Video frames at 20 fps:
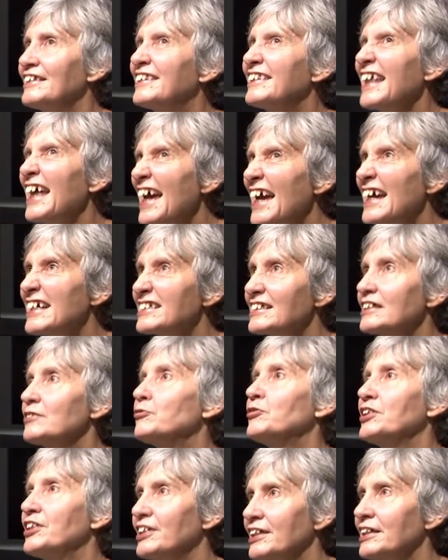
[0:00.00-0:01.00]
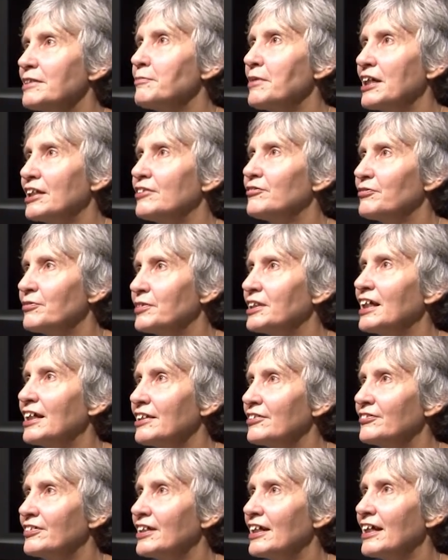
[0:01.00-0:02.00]
That, if we think about it from the
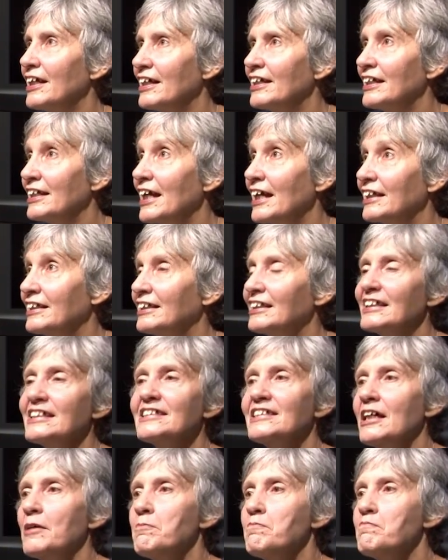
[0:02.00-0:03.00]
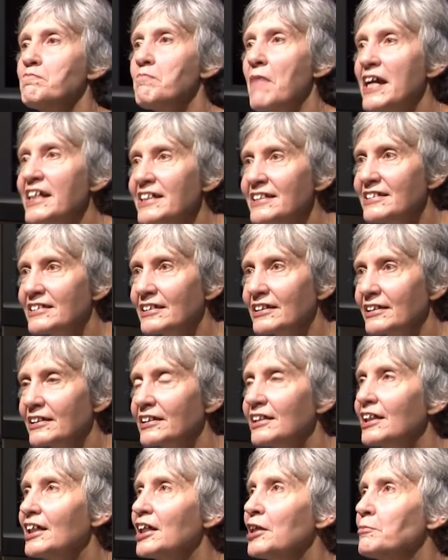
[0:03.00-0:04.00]
other angle, is
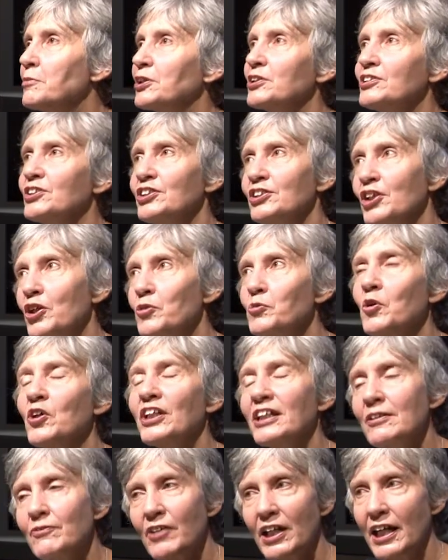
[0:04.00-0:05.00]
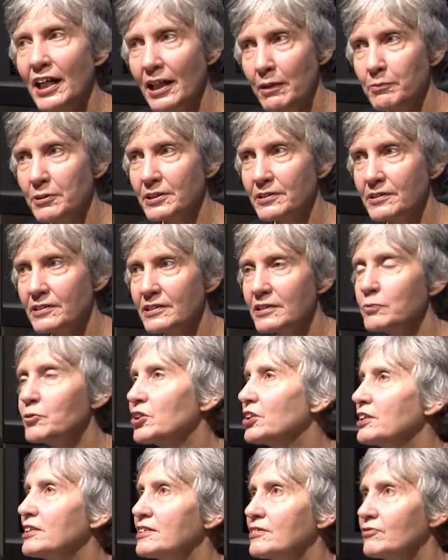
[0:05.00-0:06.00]
amazing, because whatever happens
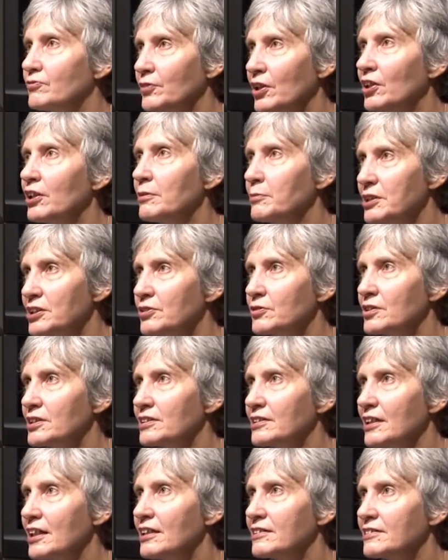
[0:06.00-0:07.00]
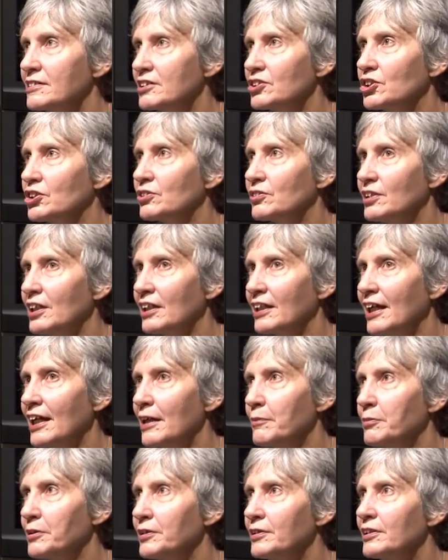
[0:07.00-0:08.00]
with these environmental disasters, should they
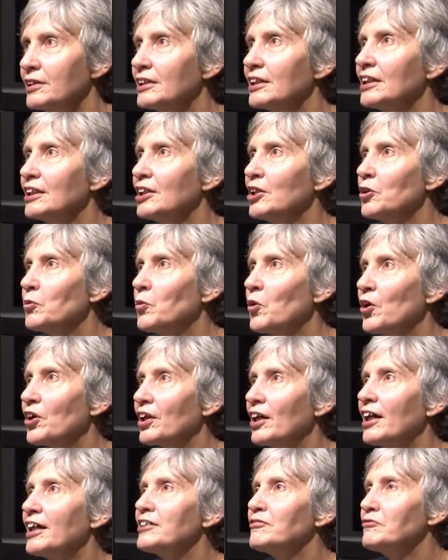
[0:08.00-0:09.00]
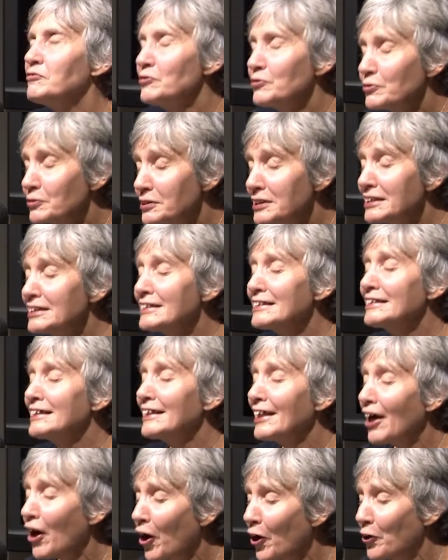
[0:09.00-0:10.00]
happen, what I
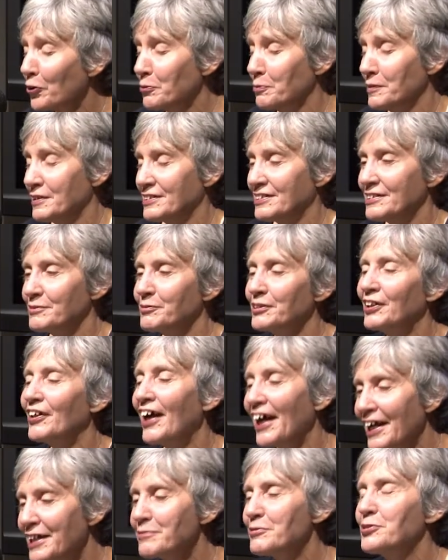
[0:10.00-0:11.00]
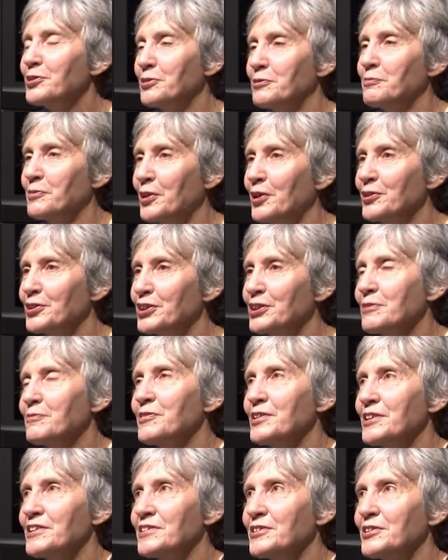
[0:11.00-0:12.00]
really hope is that we're able to approach them
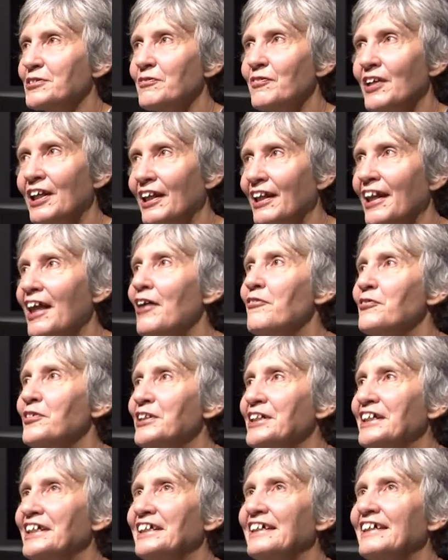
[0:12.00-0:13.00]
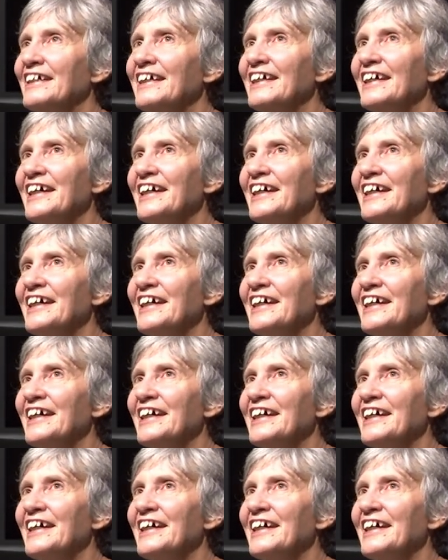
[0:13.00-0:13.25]
with a sort of loving